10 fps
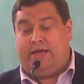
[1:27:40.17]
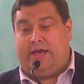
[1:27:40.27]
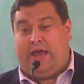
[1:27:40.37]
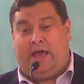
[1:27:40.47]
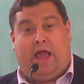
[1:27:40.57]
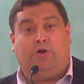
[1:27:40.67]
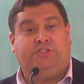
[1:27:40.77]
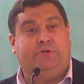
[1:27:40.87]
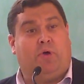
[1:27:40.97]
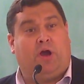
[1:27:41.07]
a
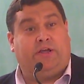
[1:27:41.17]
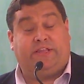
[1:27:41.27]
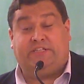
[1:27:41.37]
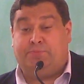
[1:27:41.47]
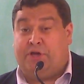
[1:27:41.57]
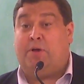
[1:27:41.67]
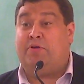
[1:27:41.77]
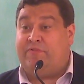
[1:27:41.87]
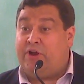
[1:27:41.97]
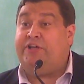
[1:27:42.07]
housing market that's
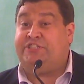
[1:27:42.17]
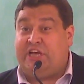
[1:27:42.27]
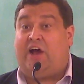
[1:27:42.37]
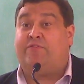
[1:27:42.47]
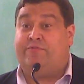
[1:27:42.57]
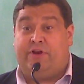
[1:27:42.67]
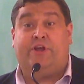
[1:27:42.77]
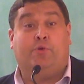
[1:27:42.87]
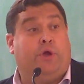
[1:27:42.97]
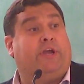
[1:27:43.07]
becoming very soft
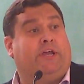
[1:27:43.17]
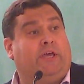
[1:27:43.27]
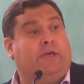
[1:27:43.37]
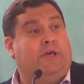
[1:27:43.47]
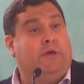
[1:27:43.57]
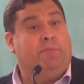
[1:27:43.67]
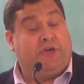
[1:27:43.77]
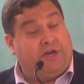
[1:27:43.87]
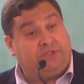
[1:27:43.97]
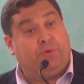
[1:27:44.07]
very quickly,
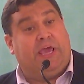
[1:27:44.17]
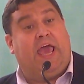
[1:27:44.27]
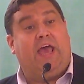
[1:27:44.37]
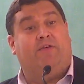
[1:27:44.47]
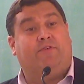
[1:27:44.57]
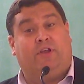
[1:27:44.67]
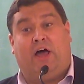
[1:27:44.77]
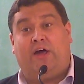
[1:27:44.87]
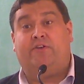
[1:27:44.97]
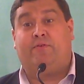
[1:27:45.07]
because we have a
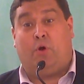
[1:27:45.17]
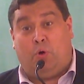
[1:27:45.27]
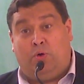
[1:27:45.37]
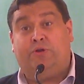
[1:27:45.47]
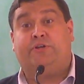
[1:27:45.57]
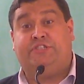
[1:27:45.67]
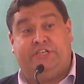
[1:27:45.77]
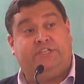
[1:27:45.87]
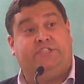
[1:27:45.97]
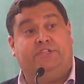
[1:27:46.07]
lot of older
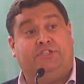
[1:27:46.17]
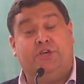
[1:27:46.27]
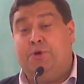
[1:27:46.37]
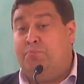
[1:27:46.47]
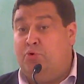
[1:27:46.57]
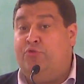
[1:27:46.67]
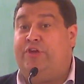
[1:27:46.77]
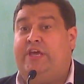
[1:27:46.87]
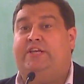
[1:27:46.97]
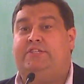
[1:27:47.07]
citizens
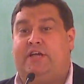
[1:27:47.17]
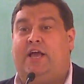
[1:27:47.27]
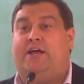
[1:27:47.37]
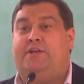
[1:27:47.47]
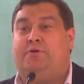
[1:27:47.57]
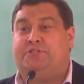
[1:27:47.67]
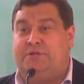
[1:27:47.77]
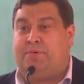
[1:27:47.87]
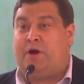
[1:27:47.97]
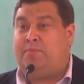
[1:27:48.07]
moving into condos
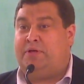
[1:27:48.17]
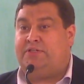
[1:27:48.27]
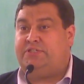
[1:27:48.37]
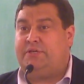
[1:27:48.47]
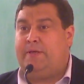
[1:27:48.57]
and apartments.